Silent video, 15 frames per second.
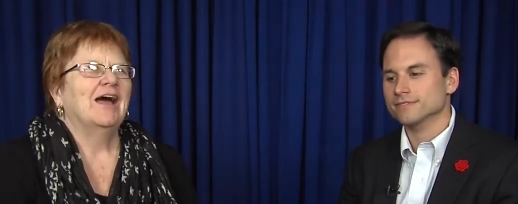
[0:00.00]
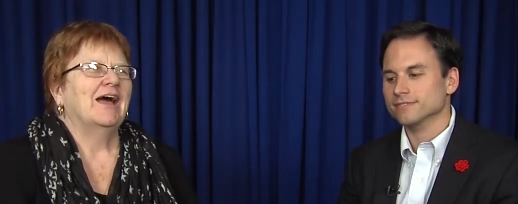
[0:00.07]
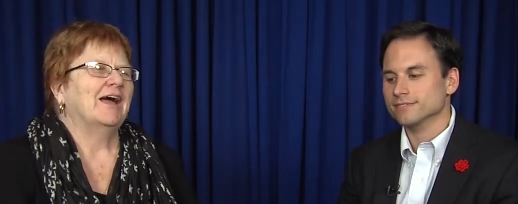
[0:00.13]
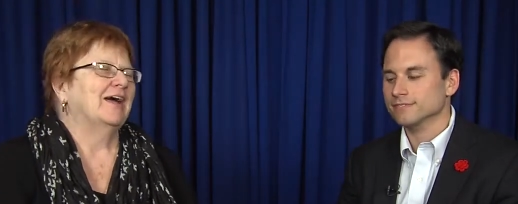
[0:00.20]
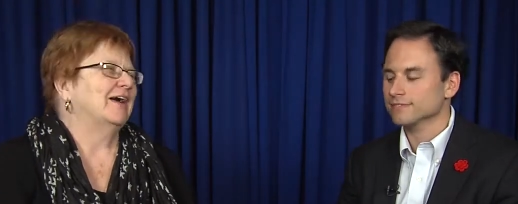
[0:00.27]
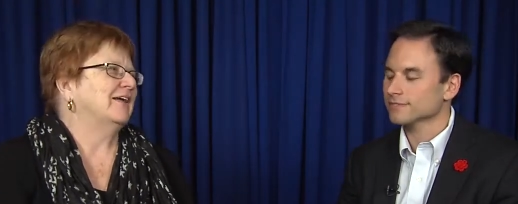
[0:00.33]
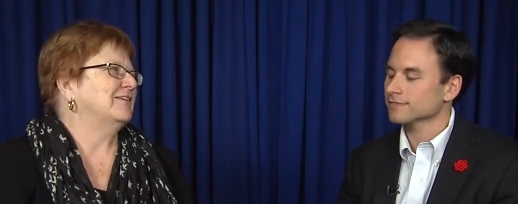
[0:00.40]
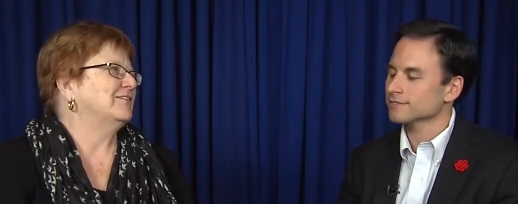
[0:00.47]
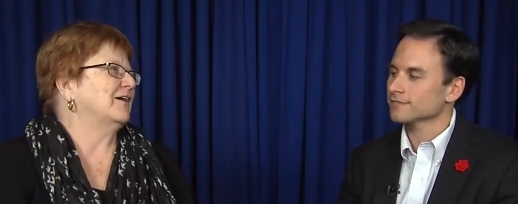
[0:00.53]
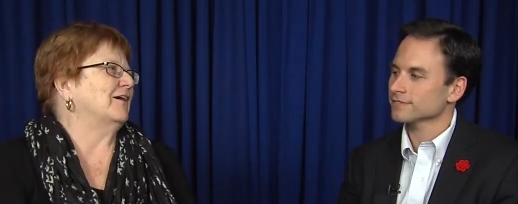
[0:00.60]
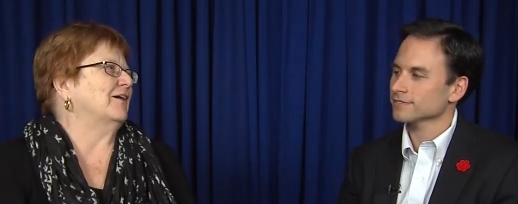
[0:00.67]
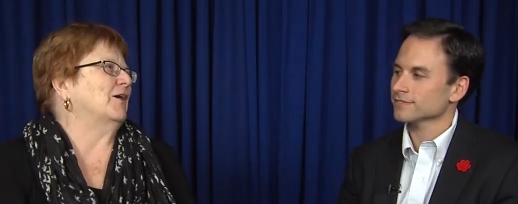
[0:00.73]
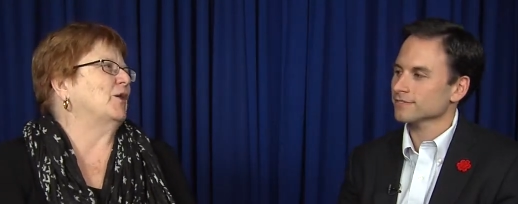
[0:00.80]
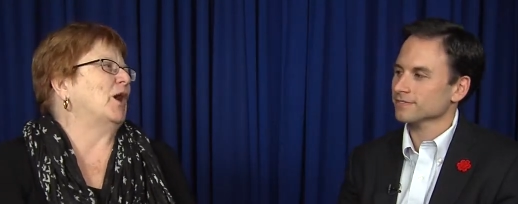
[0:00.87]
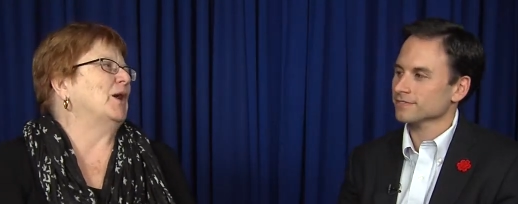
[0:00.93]
Speaker 1: And
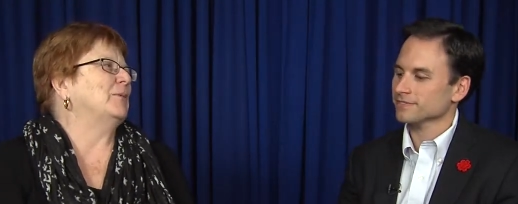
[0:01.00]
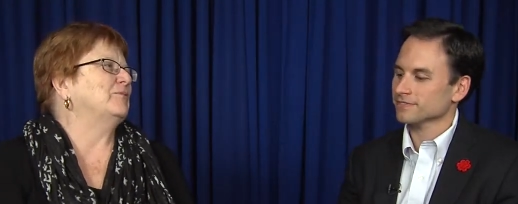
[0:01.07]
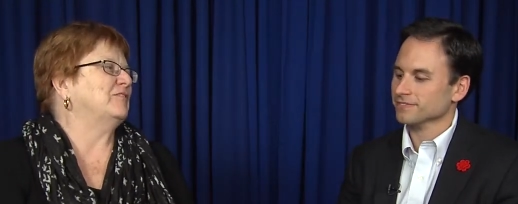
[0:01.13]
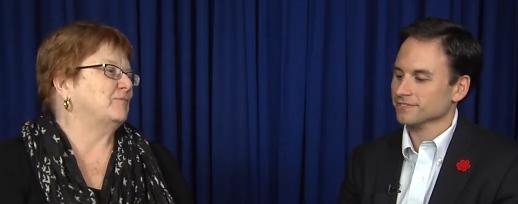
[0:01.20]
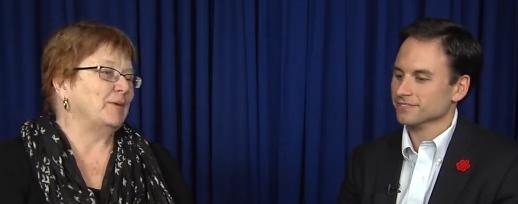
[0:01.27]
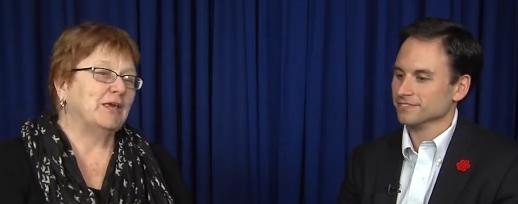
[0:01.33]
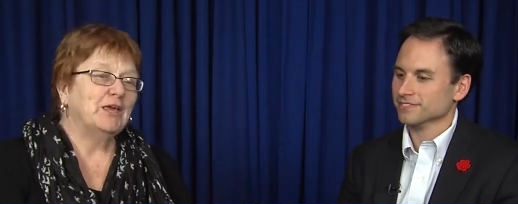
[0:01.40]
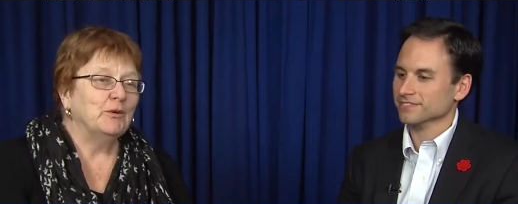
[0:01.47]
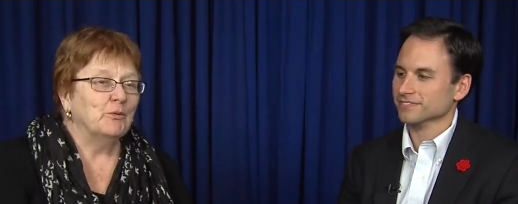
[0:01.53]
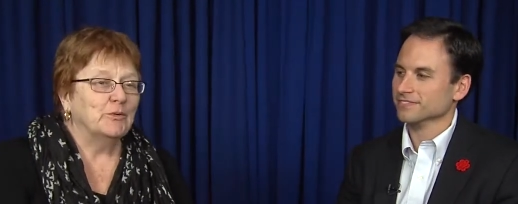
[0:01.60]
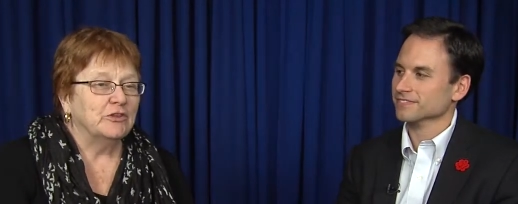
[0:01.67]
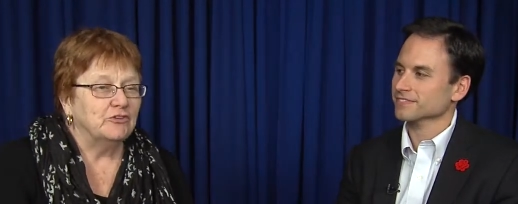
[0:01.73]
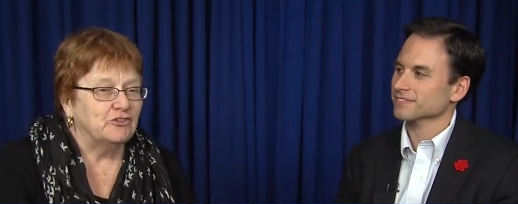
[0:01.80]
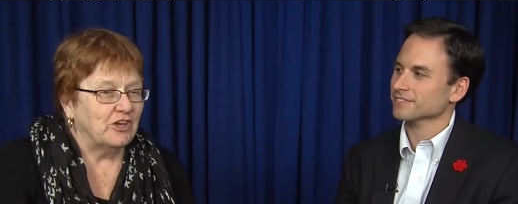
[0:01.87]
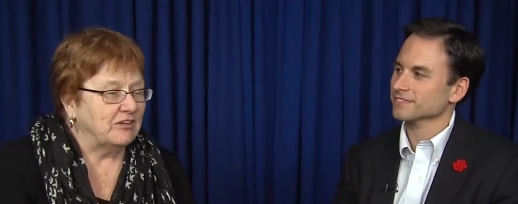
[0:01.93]
I'm speaking
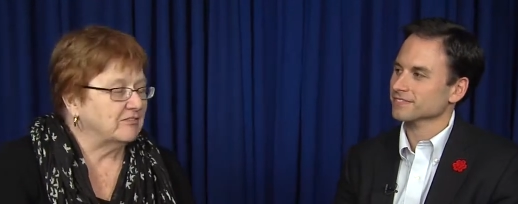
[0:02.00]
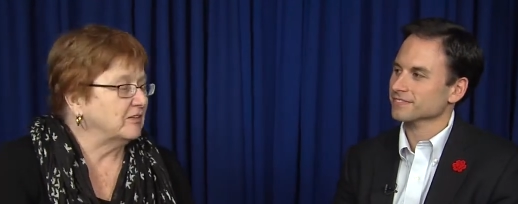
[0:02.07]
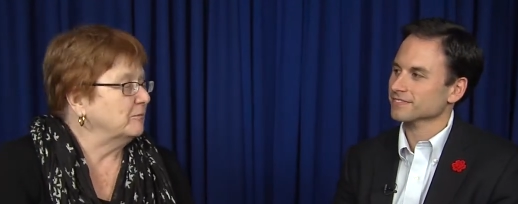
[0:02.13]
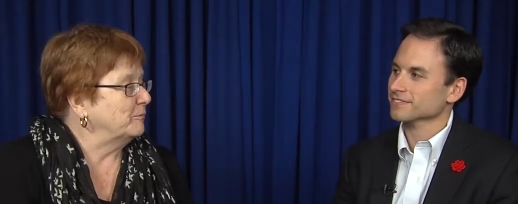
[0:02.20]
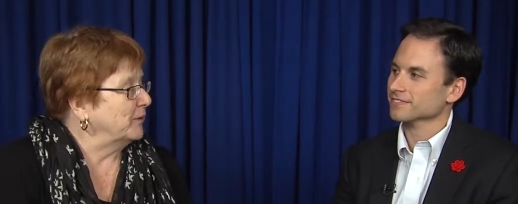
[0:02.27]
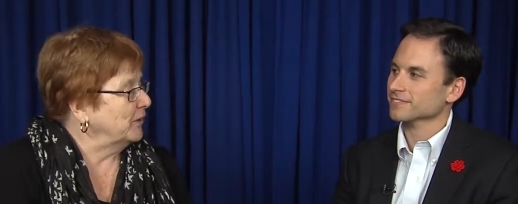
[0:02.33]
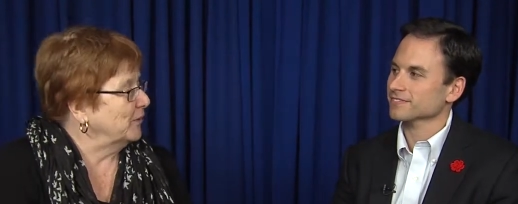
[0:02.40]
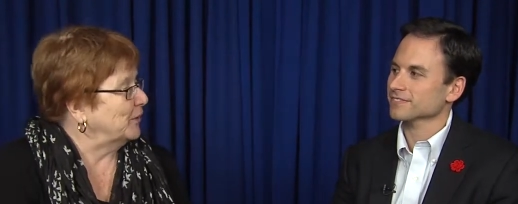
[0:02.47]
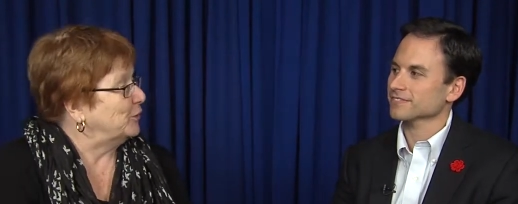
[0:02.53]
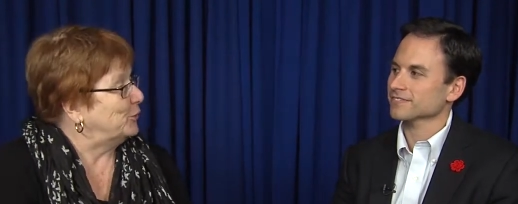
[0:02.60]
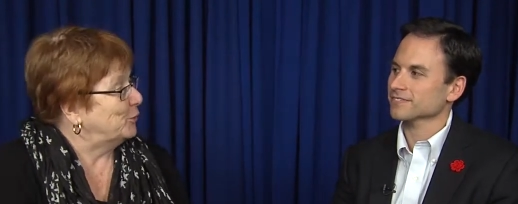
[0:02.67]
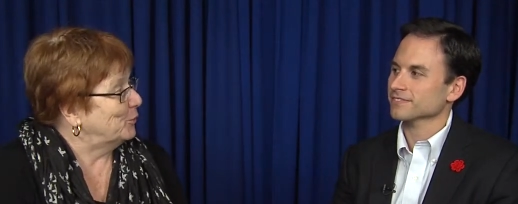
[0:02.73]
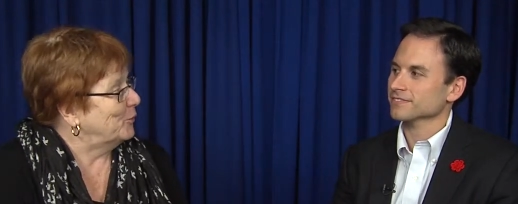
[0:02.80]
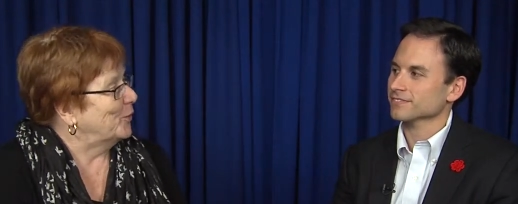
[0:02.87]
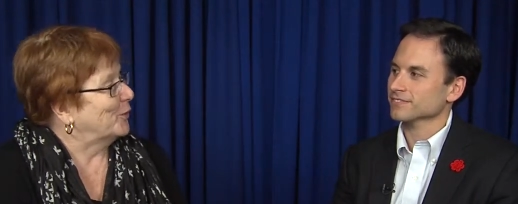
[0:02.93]
with Jason and
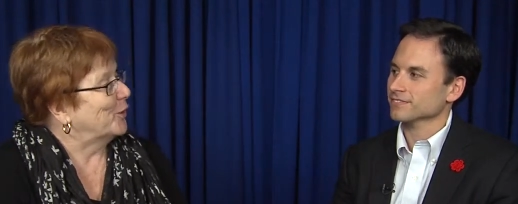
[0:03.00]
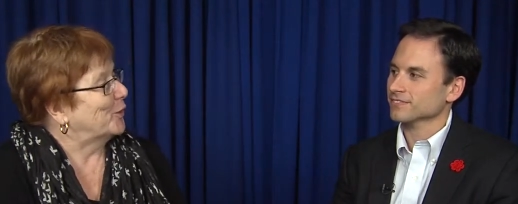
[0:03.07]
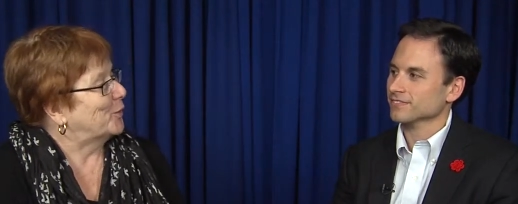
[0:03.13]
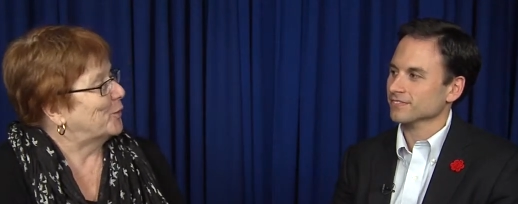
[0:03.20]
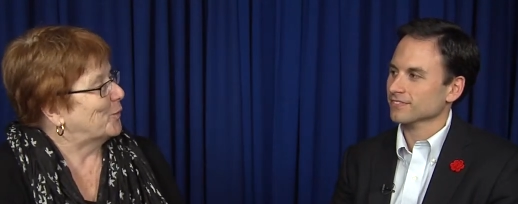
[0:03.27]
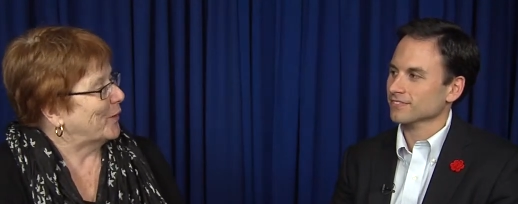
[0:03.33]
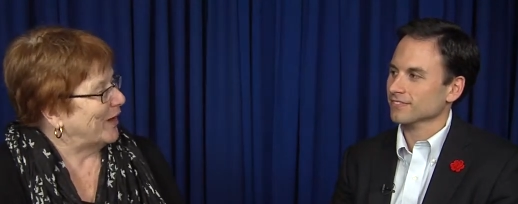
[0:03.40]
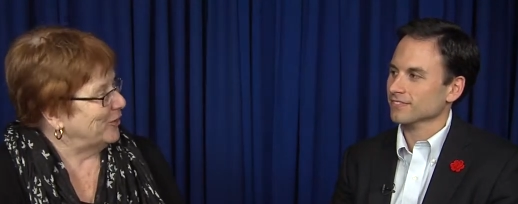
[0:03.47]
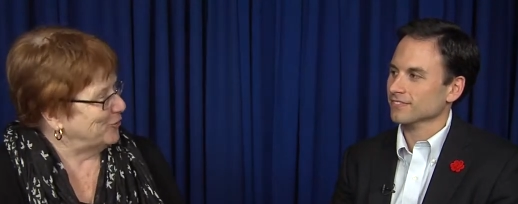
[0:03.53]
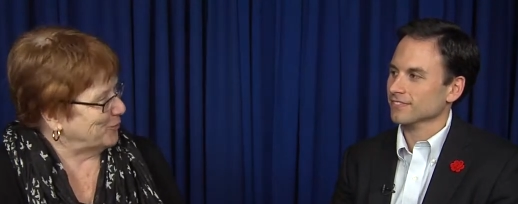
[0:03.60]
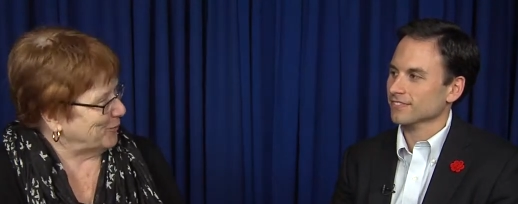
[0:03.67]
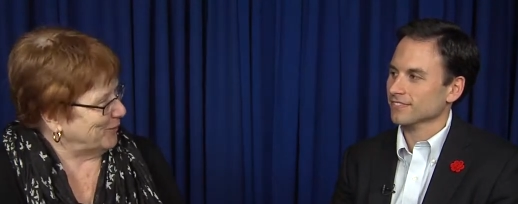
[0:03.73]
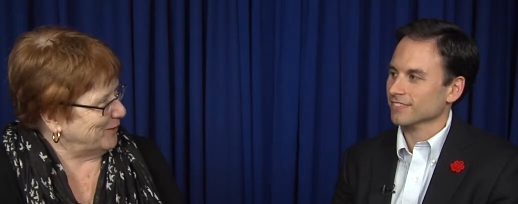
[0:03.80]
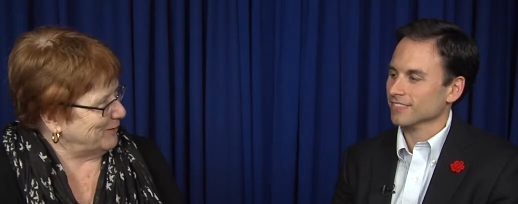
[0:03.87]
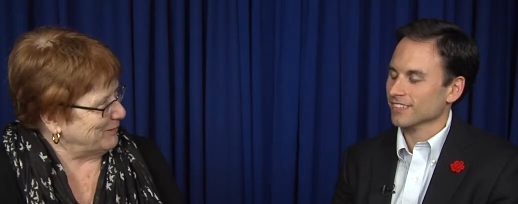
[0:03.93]
You are a
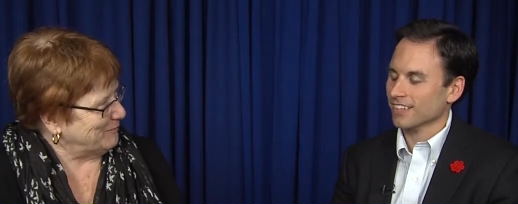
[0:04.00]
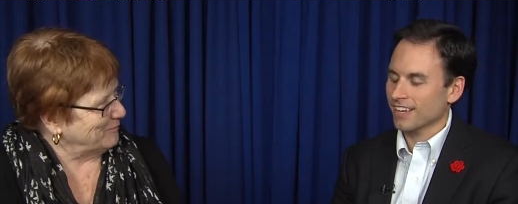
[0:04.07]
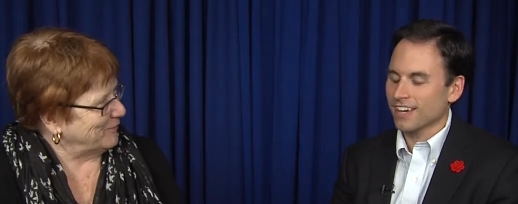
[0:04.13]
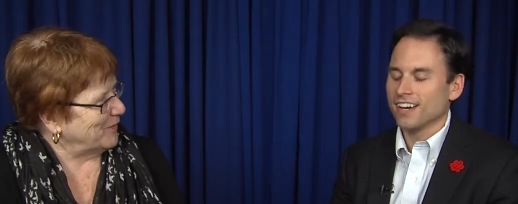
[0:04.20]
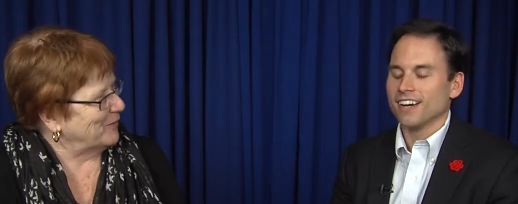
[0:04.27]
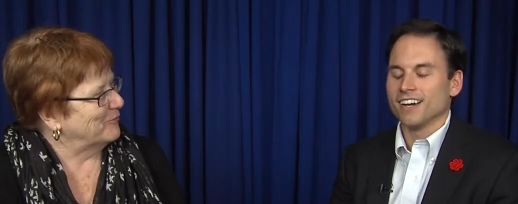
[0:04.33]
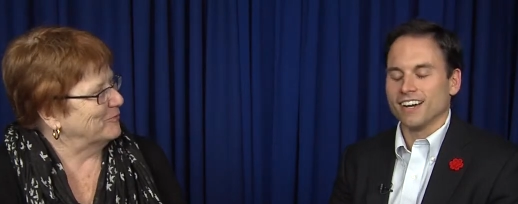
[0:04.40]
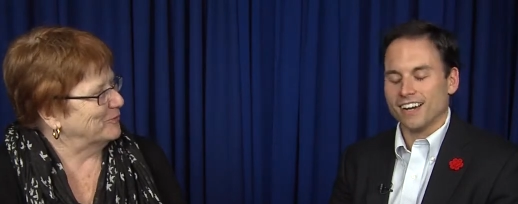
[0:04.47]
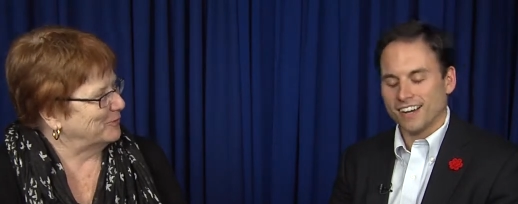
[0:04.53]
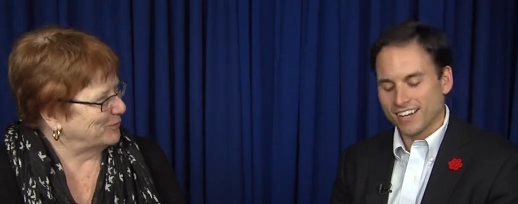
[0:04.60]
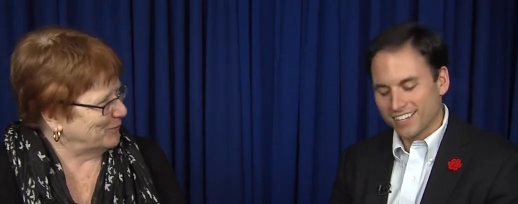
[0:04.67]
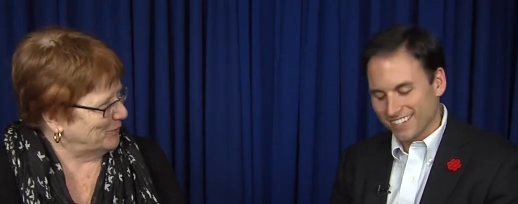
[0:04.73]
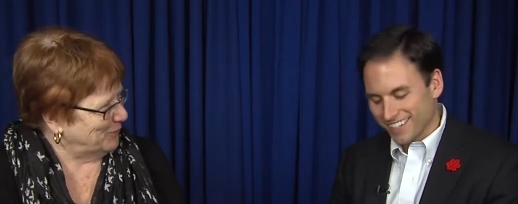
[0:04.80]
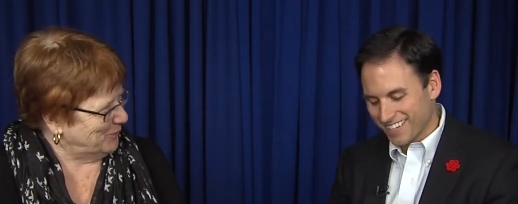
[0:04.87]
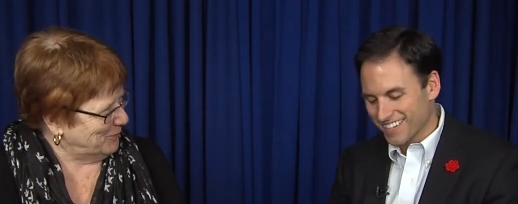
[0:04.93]
graduate of the
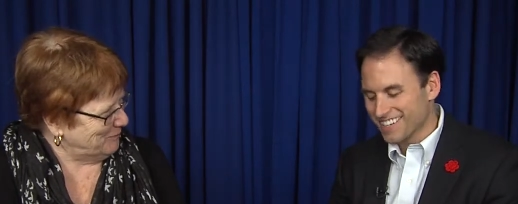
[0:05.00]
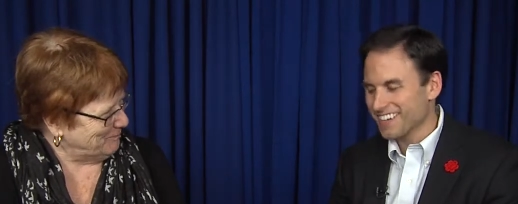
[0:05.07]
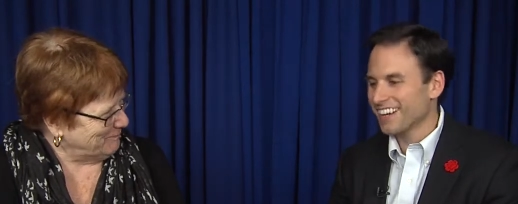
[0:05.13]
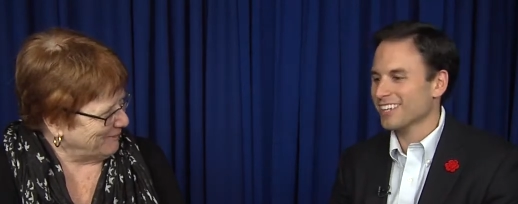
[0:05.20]
school. I,